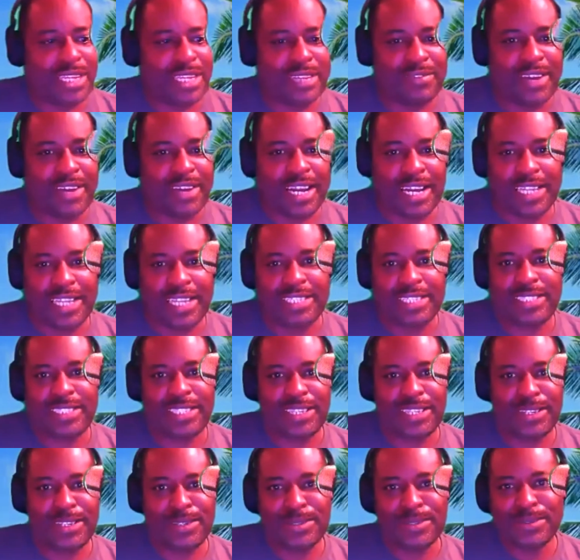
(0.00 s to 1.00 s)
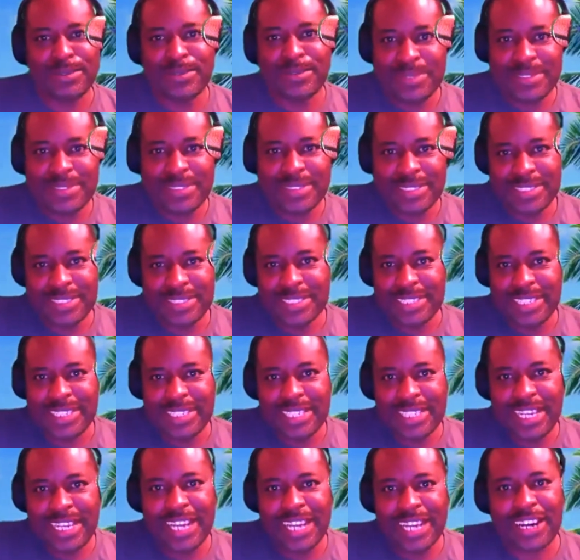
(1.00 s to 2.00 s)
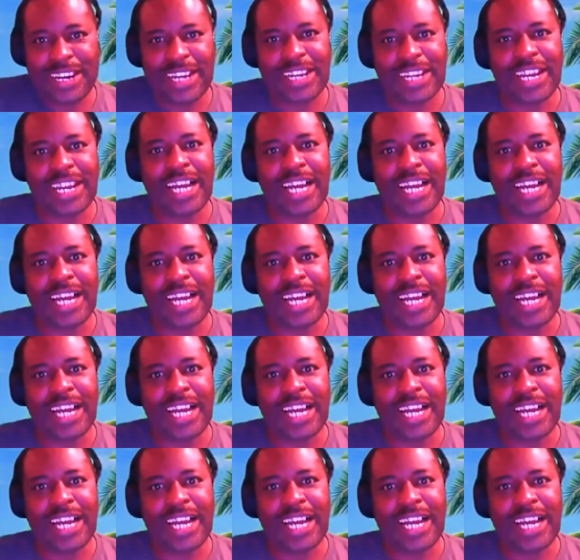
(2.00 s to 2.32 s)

Levi, so how are you gonna